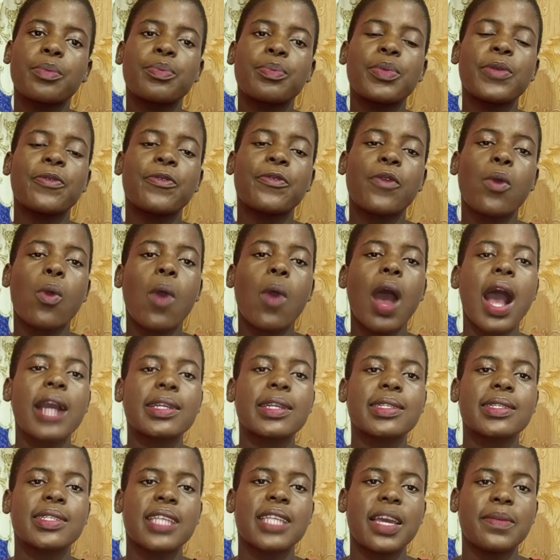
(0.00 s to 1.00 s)
before
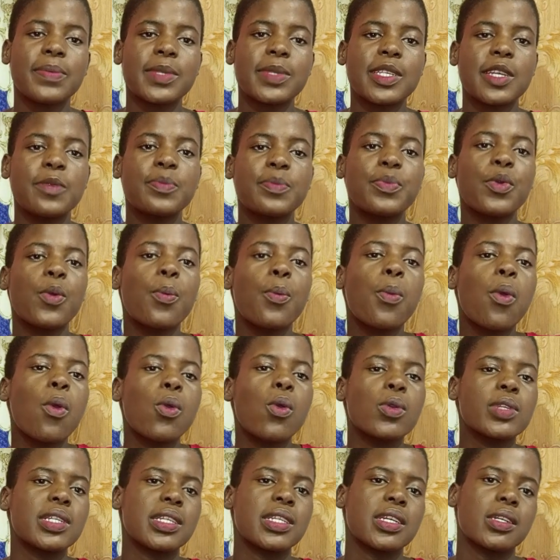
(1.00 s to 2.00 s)
accepting
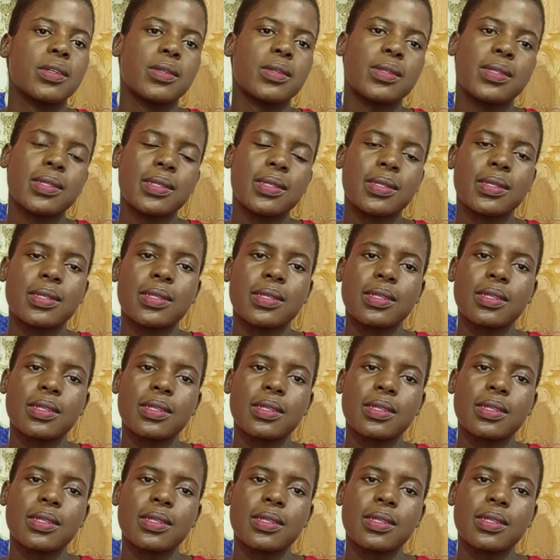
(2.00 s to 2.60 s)
proposals.